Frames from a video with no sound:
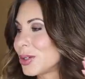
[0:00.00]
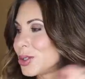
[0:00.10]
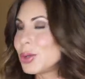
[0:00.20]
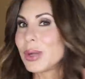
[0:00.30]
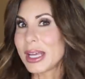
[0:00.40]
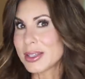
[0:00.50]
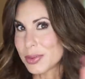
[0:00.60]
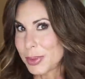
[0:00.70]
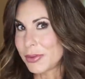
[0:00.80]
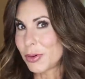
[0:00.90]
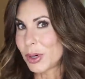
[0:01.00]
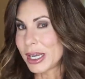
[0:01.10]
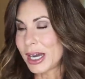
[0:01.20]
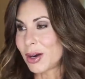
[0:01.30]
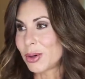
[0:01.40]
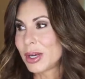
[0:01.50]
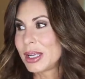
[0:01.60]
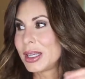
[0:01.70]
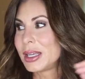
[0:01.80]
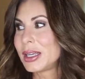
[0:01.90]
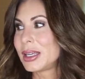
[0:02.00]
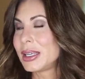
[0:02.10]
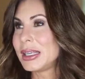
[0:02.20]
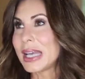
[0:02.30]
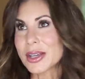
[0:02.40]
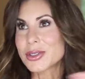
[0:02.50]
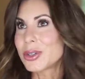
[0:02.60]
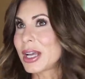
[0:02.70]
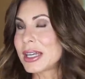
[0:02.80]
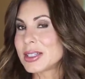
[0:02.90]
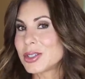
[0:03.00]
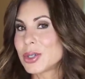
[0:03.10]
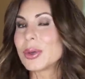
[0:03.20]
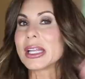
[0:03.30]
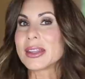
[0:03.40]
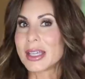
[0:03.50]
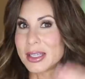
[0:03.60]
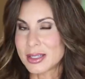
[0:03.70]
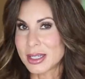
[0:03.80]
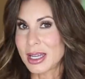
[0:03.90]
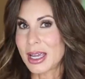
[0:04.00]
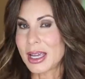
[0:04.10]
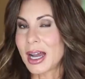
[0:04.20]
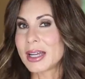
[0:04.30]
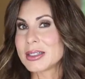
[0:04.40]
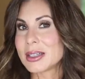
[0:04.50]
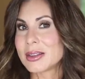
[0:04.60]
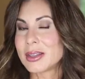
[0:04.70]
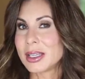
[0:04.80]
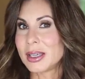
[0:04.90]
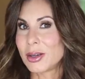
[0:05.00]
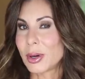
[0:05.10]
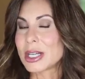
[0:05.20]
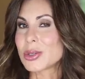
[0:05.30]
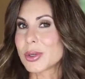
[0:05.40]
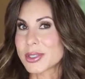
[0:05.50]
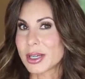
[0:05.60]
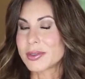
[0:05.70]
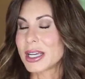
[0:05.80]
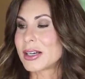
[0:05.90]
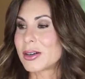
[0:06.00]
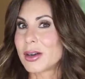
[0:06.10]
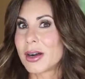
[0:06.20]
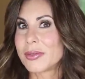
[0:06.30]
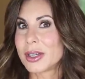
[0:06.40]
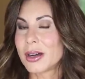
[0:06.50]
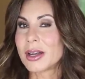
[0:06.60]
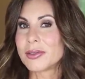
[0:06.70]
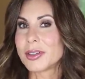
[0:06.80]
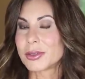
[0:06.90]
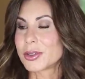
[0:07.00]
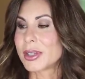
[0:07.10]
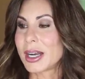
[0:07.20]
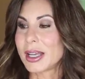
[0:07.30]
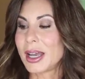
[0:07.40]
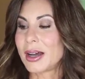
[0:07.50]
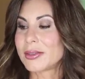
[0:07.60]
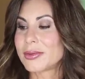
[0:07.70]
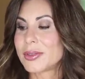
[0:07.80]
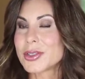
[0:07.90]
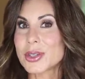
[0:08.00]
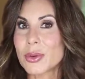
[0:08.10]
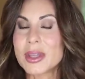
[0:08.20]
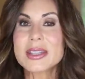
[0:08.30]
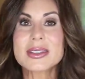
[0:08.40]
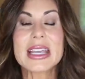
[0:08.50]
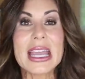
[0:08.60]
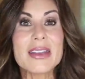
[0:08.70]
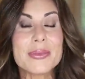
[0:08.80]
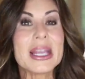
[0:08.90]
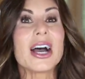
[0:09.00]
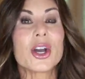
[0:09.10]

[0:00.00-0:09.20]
2 days before now. Yesterday I didn't do anything. Today I did the gradual self-tanner of the Unfiltered that I have. So this gave me